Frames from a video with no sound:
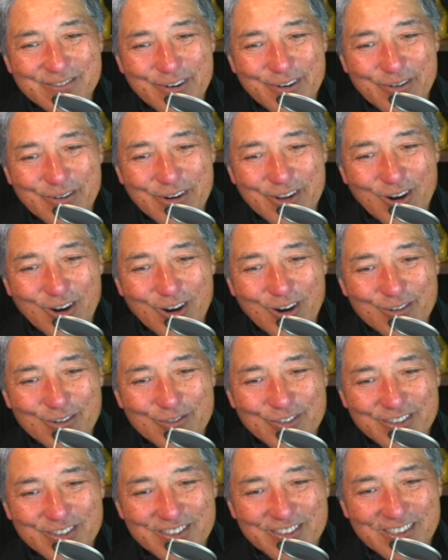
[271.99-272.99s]
very
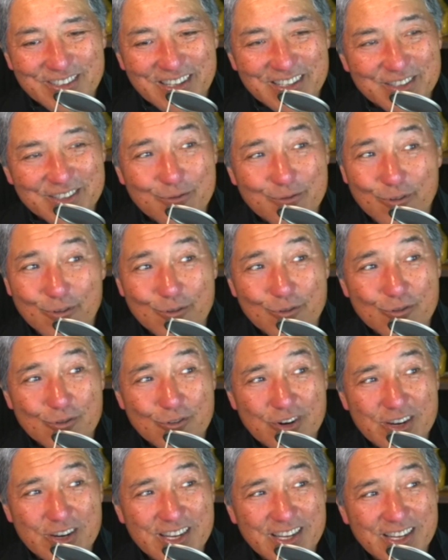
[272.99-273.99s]
often and for
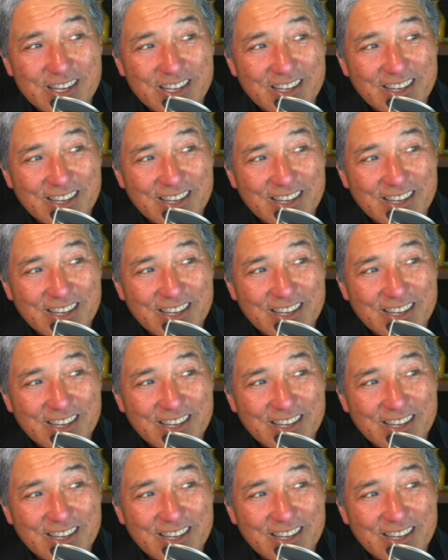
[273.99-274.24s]
free.